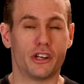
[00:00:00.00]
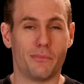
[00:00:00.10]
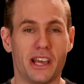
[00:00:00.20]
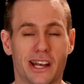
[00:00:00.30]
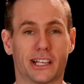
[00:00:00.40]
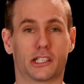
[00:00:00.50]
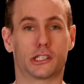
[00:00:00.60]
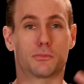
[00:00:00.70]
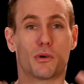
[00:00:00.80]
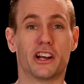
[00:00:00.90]
should be an
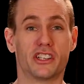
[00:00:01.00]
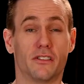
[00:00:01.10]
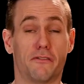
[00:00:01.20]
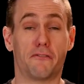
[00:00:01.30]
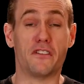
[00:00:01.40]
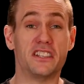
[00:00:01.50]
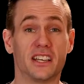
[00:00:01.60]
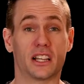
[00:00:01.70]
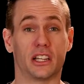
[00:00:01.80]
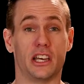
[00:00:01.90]
expression
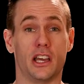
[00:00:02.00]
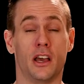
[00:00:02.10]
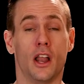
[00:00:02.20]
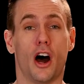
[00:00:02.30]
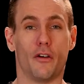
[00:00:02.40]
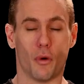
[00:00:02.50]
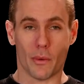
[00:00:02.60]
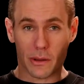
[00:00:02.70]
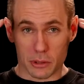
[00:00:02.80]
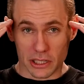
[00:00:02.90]
physically of what
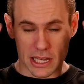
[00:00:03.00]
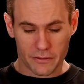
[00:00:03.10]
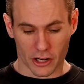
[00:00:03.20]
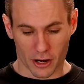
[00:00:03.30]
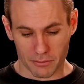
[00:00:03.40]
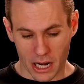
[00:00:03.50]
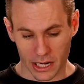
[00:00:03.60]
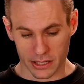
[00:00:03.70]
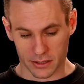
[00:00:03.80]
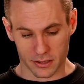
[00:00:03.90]
we believe in our
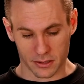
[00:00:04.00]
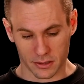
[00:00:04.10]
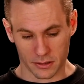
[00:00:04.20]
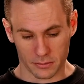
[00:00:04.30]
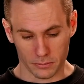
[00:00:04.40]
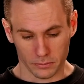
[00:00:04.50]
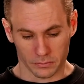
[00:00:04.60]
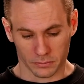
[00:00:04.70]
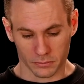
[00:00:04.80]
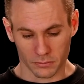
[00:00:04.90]
minds.
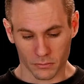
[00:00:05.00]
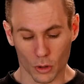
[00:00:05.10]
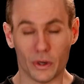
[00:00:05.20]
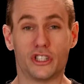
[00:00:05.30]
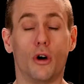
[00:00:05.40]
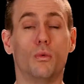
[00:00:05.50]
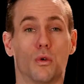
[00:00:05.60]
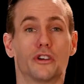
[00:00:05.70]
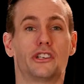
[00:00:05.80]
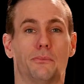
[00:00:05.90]
We don't
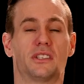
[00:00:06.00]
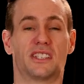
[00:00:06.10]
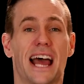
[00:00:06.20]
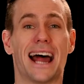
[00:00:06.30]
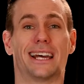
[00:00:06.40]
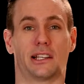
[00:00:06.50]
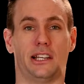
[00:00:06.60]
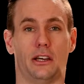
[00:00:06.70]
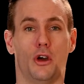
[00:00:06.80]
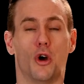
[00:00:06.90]
worship
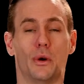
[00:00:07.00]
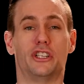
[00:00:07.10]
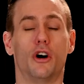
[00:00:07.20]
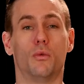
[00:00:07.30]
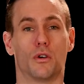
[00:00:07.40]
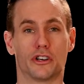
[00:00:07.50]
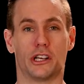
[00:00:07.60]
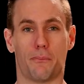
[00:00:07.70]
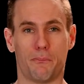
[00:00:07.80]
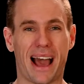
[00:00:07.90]
statically. We don't
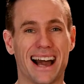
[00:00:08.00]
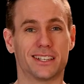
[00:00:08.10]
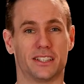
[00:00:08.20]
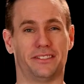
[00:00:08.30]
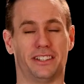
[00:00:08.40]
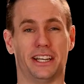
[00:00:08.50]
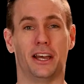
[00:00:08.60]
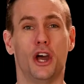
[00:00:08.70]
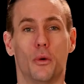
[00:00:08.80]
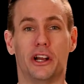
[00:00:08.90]
worship passively.
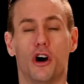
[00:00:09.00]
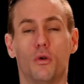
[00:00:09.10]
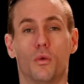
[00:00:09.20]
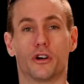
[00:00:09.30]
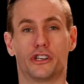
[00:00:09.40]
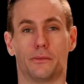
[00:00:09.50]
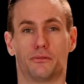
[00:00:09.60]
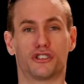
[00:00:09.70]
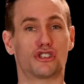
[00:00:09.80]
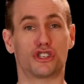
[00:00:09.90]
We don't worship
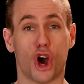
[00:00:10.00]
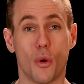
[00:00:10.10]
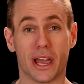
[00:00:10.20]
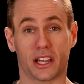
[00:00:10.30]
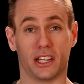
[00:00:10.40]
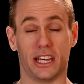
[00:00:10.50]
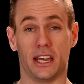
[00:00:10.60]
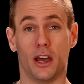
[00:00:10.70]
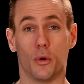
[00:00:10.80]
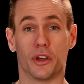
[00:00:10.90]

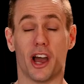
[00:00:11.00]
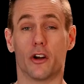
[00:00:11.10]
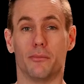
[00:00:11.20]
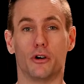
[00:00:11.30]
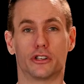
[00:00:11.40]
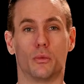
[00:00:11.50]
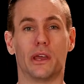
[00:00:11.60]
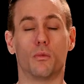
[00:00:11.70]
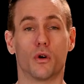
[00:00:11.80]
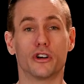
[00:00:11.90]
stoically without emotion.
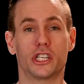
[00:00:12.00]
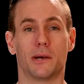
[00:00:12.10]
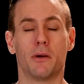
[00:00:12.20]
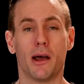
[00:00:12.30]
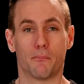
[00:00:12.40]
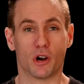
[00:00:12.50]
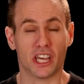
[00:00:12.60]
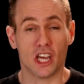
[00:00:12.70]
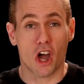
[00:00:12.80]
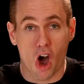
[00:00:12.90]
We worship
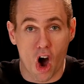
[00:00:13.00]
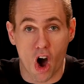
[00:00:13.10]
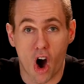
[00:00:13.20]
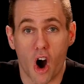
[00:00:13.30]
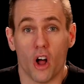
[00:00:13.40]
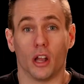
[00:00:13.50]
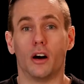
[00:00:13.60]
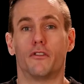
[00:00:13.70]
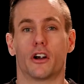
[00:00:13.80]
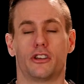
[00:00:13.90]
bringing all
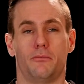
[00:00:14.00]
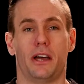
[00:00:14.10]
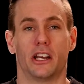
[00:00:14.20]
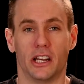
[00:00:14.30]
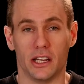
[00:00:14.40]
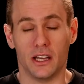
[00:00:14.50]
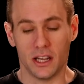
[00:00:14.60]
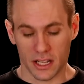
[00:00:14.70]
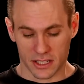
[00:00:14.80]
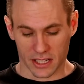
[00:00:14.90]
of our humanity
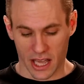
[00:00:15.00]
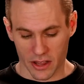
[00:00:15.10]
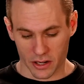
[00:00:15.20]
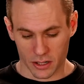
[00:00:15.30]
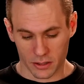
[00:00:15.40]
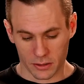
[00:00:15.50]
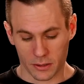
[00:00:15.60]
together.